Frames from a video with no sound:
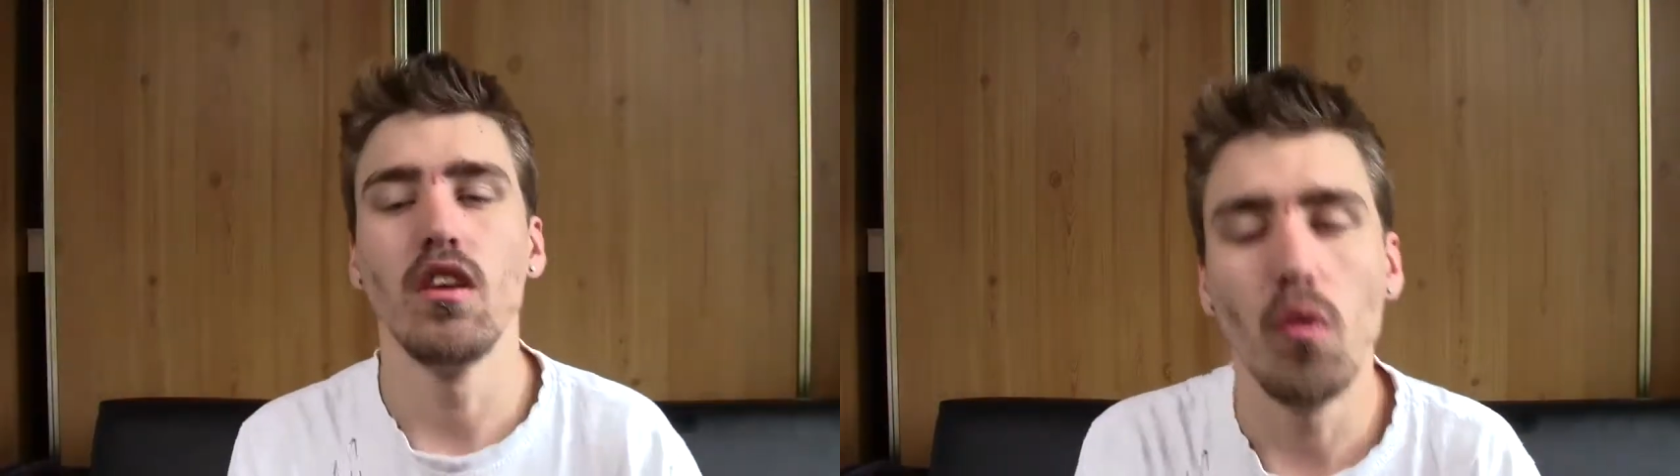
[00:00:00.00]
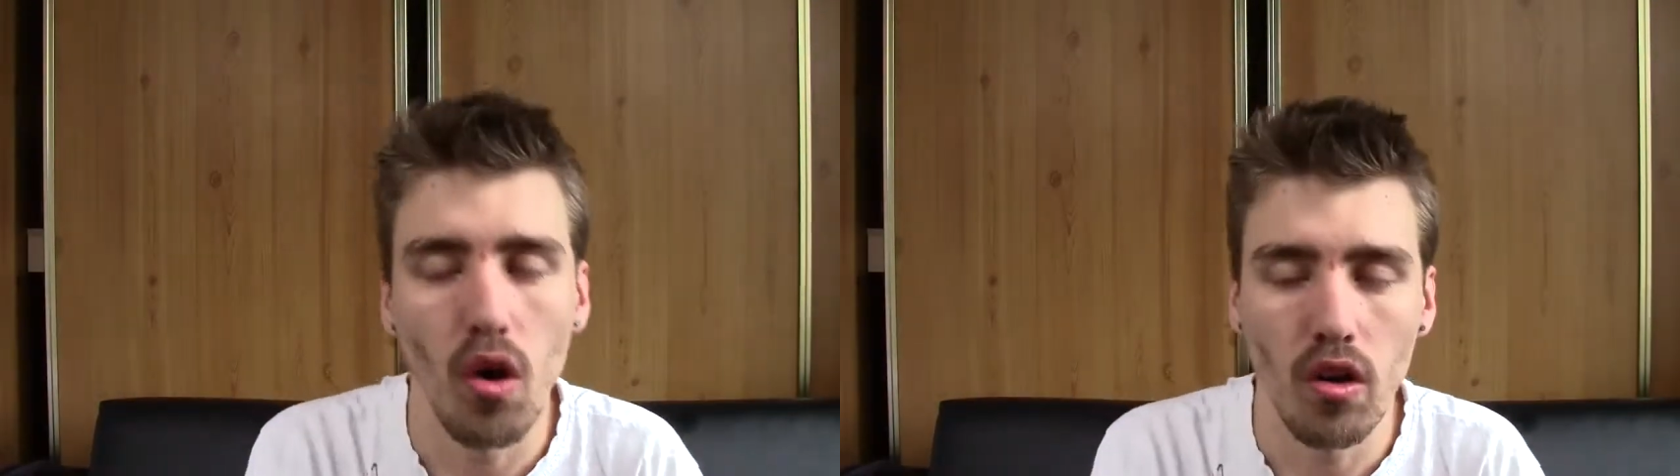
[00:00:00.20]

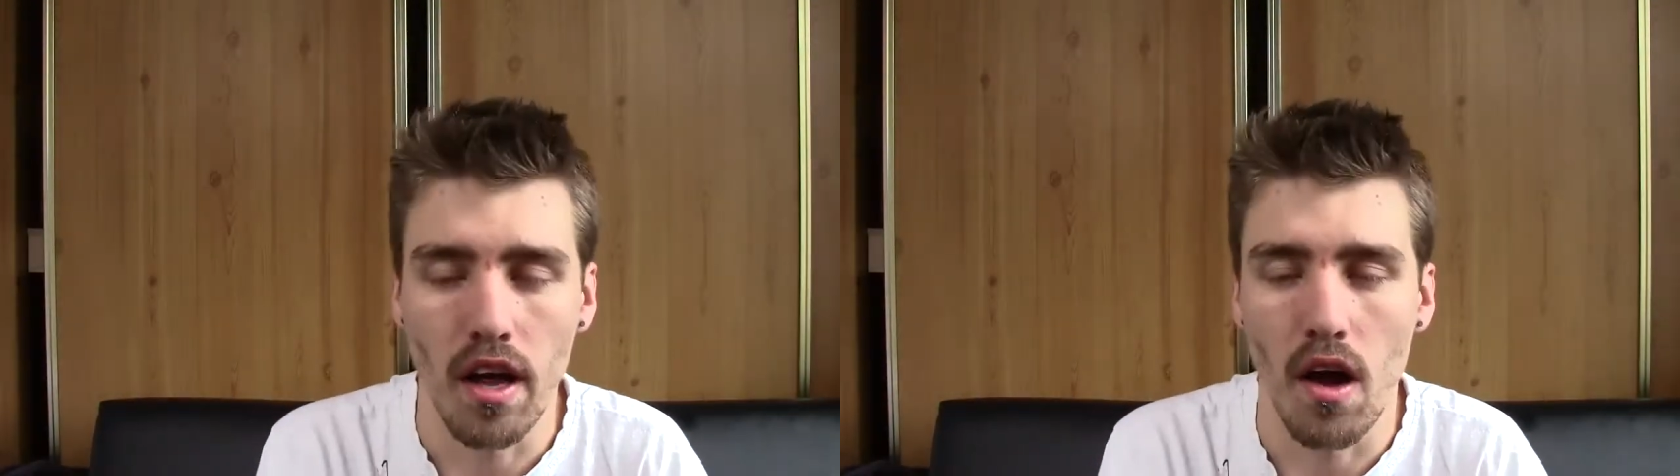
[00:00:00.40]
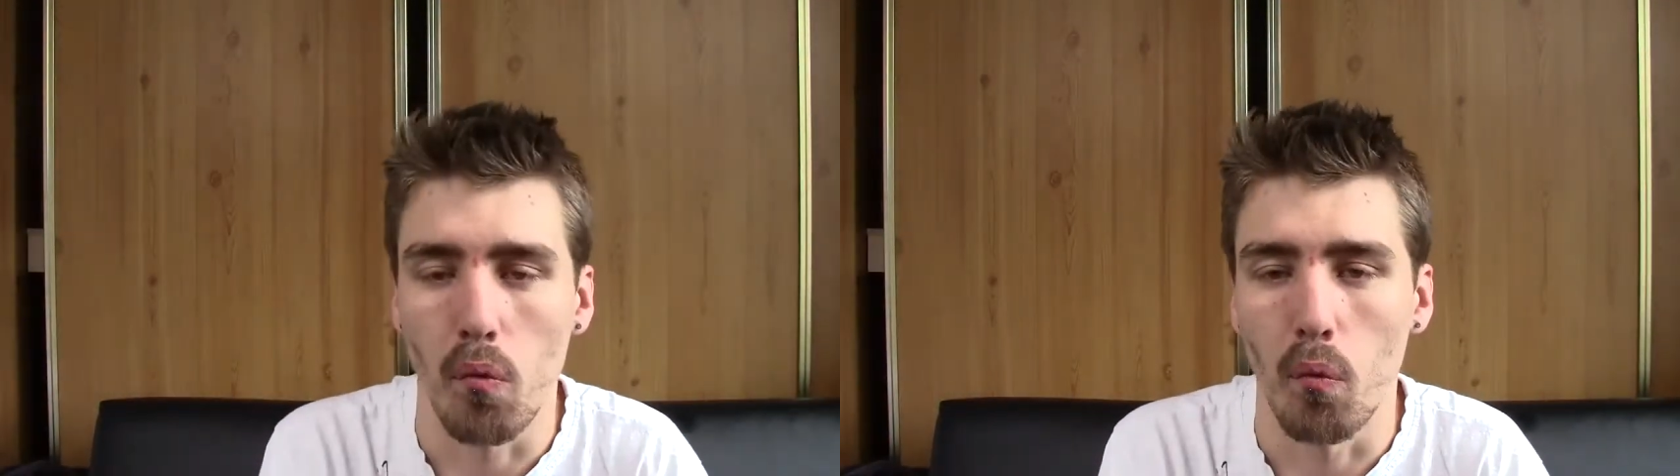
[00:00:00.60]
you all
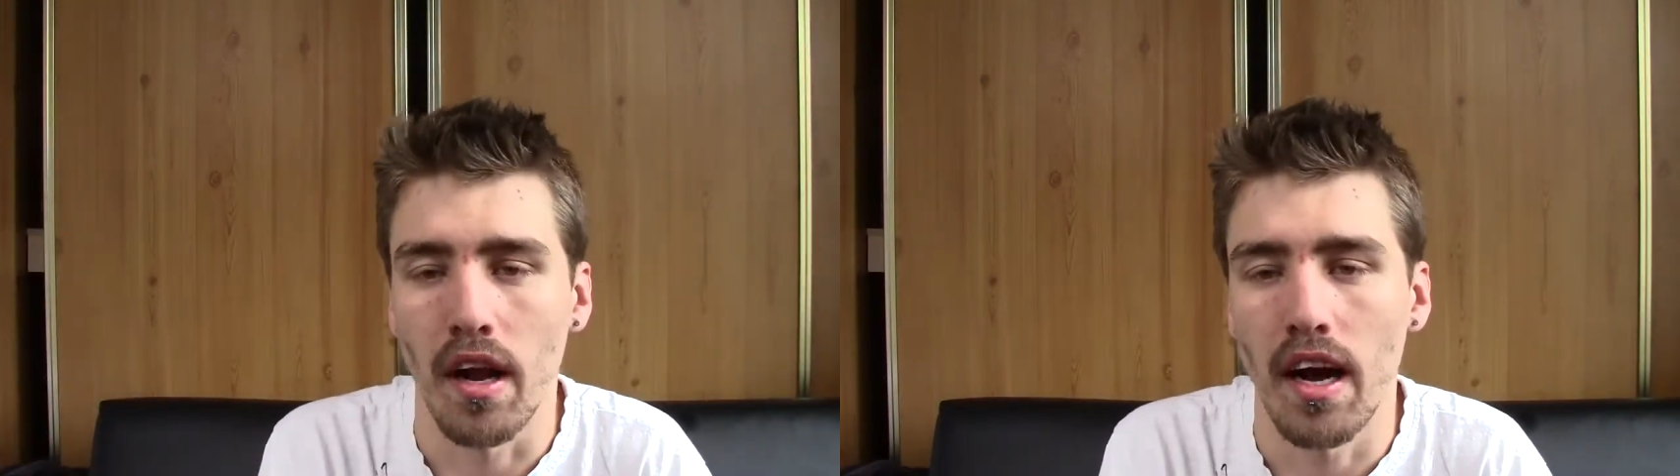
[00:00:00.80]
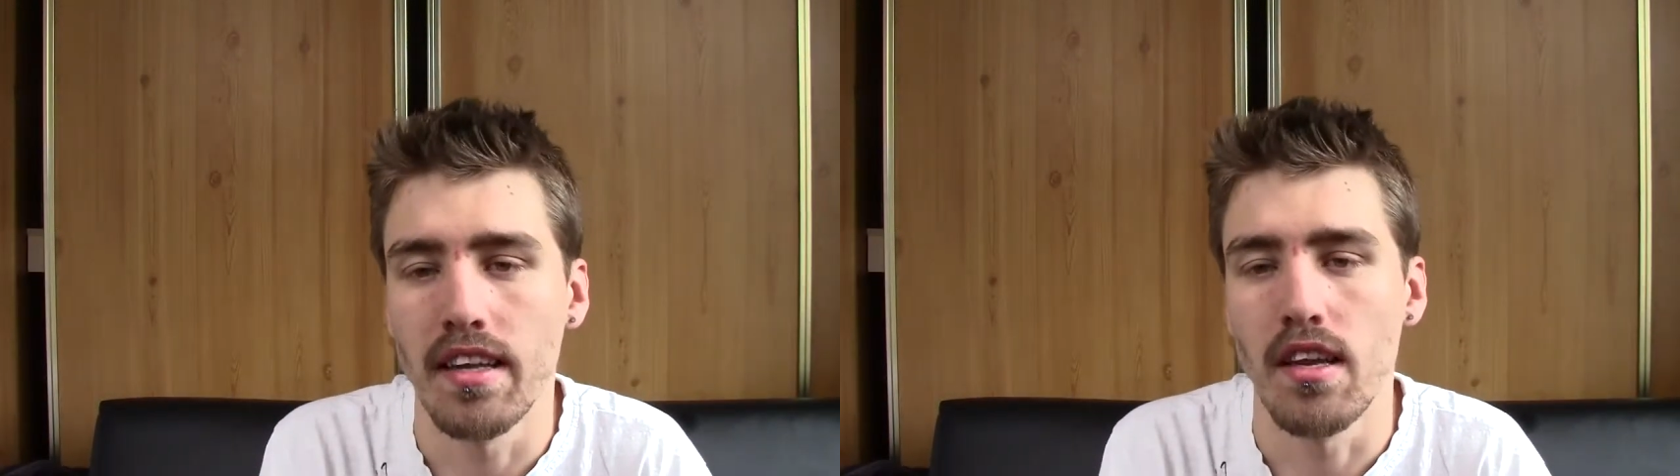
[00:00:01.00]
know,
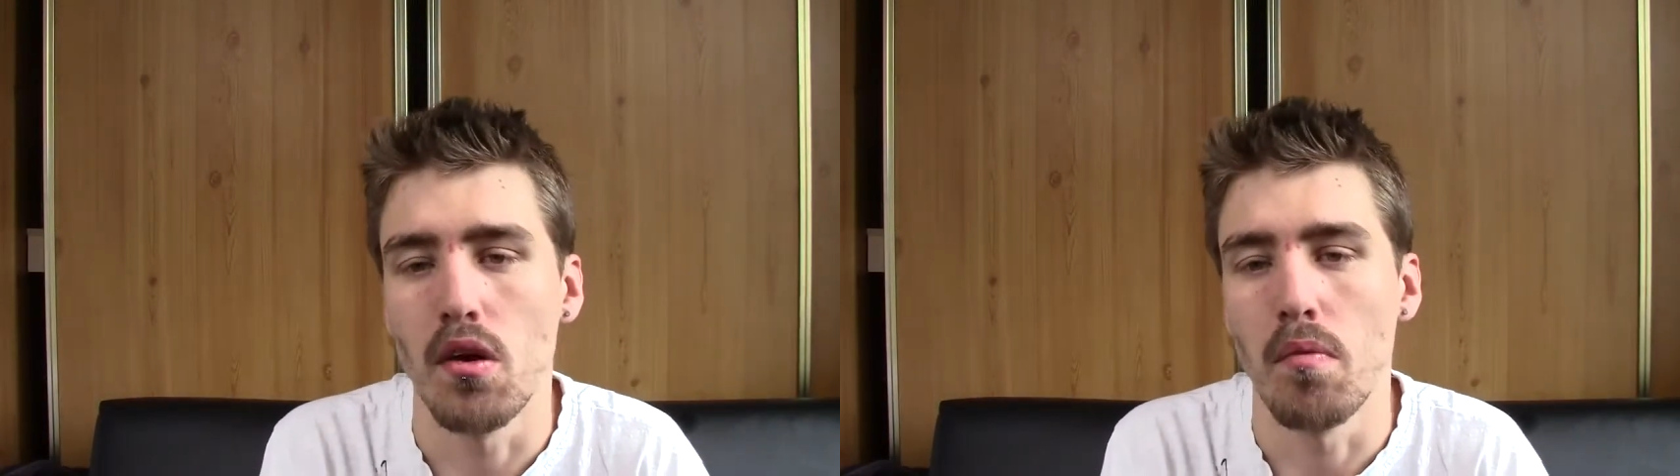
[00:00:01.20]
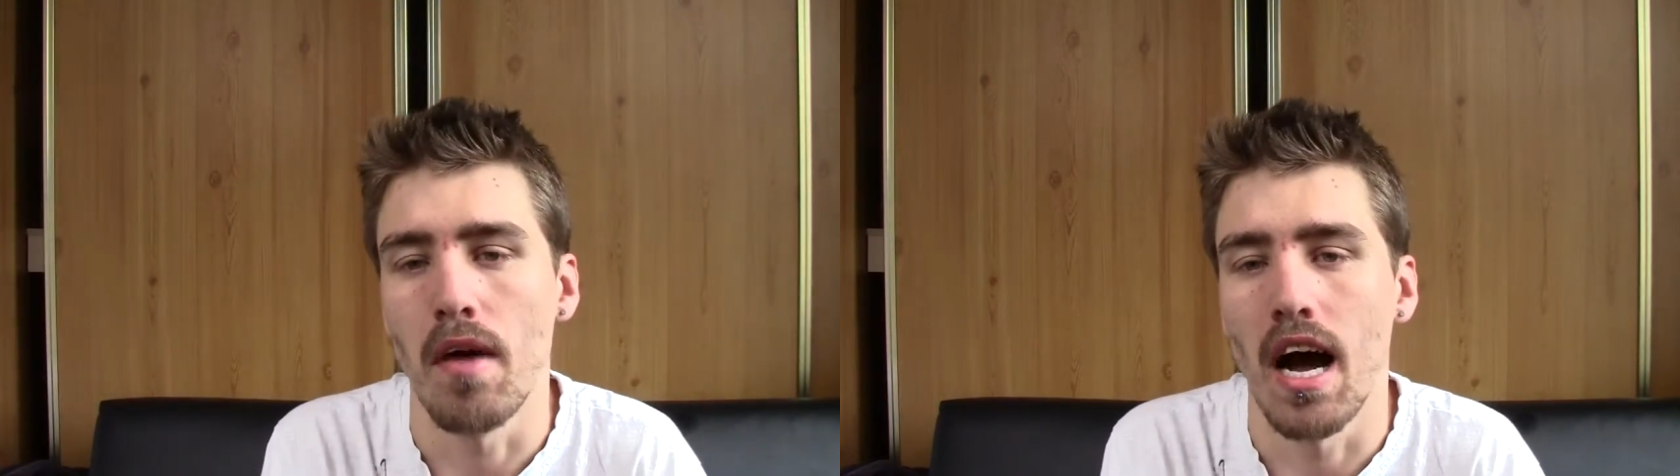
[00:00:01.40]
when I
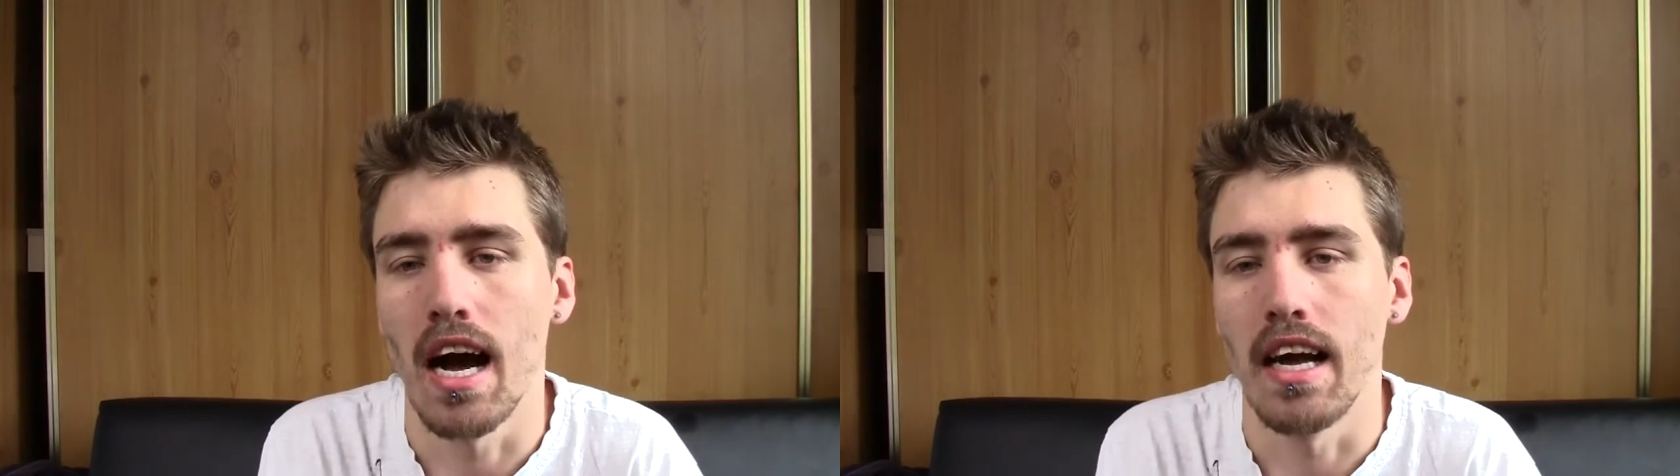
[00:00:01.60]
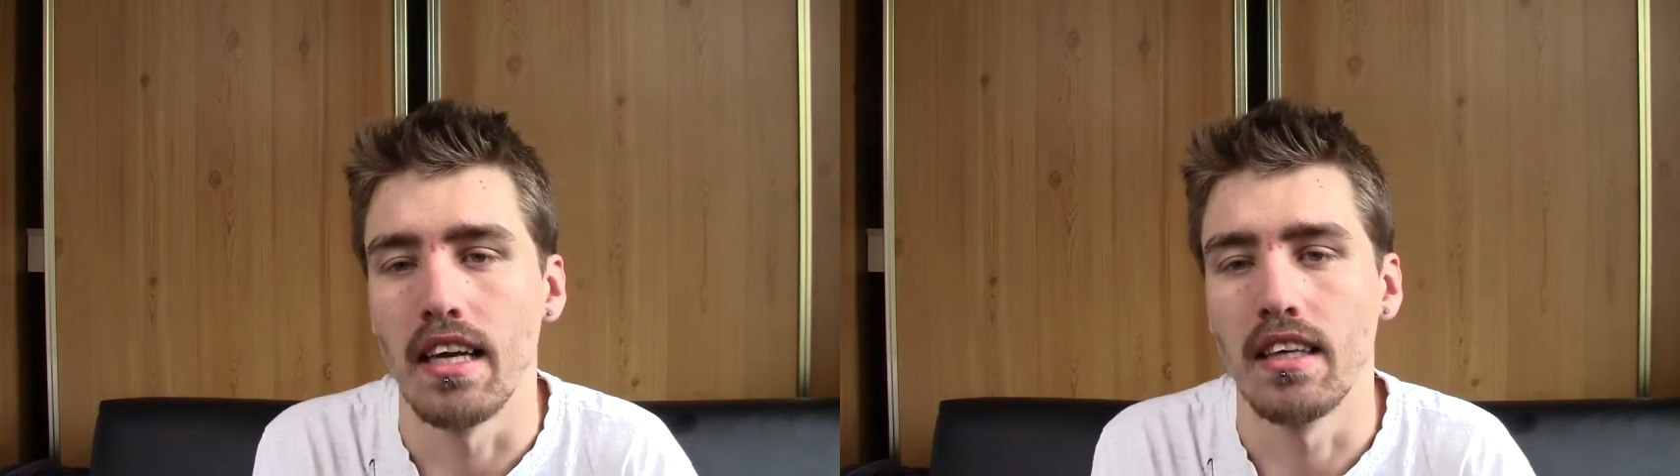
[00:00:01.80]
do
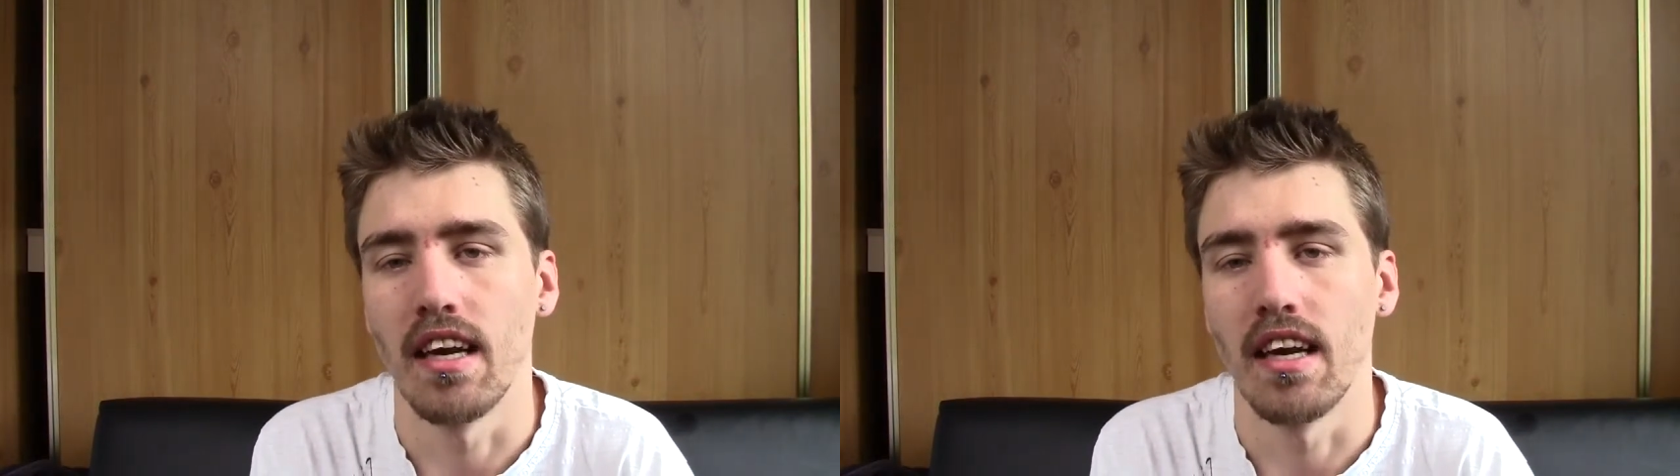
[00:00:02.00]
my